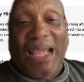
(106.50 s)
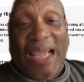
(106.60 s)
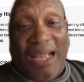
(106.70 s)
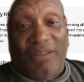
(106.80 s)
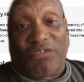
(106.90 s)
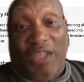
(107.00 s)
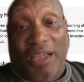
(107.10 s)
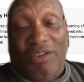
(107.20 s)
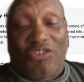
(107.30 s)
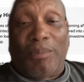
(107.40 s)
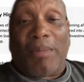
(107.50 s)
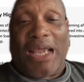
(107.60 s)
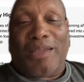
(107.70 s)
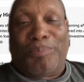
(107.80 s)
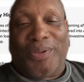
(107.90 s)
And the thing is, in
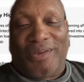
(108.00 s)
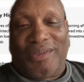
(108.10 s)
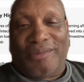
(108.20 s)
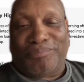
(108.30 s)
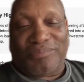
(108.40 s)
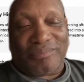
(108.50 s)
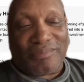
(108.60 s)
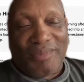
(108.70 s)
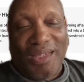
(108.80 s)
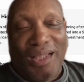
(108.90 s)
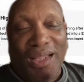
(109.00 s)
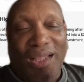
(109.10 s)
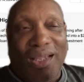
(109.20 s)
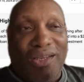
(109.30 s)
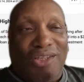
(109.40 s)
my opinion,
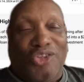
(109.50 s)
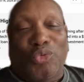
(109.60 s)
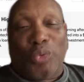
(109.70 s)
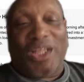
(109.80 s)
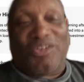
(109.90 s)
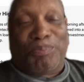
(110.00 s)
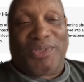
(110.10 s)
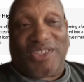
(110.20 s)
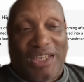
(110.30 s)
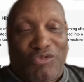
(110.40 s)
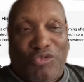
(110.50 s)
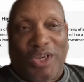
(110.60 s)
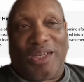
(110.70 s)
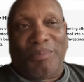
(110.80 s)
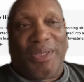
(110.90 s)
this 20%
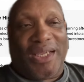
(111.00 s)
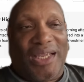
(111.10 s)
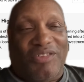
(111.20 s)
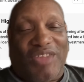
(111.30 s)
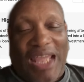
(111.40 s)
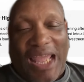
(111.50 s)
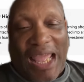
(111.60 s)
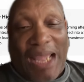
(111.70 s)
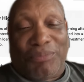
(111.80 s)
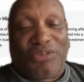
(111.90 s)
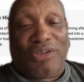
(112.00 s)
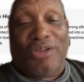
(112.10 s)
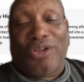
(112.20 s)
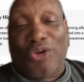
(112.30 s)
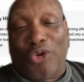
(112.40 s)
run up is
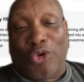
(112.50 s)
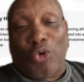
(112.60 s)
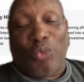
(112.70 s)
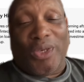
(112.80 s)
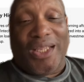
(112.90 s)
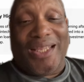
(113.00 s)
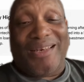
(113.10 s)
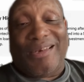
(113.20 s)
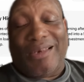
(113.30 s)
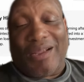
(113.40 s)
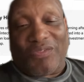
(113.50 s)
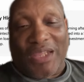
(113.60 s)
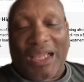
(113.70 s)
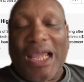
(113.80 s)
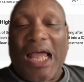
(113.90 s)
absolutely
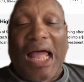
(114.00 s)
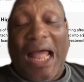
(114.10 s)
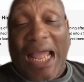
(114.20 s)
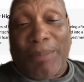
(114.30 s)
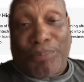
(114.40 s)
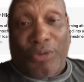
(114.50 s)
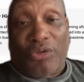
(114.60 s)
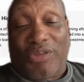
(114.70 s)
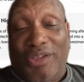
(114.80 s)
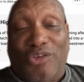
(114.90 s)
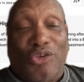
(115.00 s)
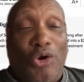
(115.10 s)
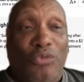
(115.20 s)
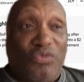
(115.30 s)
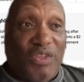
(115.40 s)
nothing. I personally
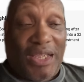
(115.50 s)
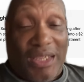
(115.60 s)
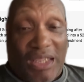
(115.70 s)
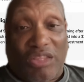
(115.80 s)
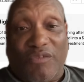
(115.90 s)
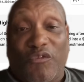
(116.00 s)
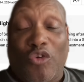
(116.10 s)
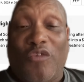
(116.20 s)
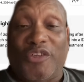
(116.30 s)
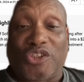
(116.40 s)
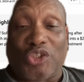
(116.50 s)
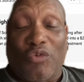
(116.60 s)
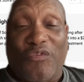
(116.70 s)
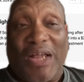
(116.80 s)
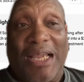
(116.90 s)
don't think it's the floor for
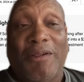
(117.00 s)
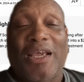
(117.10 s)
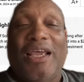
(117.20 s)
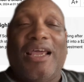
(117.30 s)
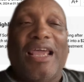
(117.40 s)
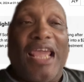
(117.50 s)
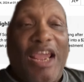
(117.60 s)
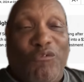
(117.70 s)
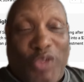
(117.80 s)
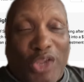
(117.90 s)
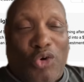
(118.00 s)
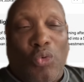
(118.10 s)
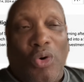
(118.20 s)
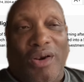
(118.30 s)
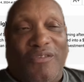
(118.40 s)
SoFi. Every
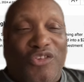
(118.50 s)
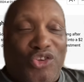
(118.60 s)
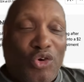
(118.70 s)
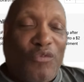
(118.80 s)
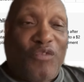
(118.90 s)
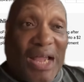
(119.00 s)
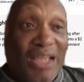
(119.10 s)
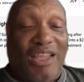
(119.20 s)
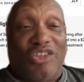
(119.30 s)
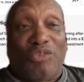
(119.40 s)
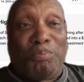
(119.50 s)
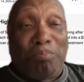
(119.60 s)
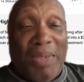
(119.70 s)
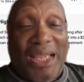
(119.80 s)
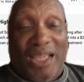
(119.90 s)
quarter, SoFi is
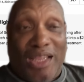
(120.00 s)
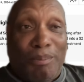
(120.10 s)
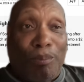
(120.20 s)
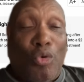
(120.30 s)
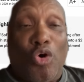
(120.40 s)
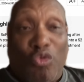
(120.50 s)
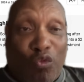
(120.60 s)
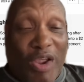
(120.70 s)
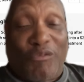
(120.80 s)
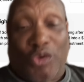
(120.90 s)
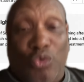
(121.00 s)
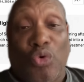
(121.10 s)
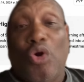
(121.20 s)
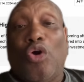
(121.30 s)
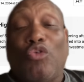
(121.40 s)
making more revenue,
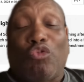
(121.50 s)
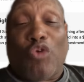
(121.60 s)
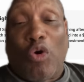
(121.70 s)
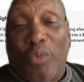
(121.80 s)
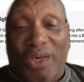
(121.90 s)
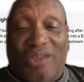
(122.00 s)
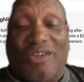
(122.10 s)
growing its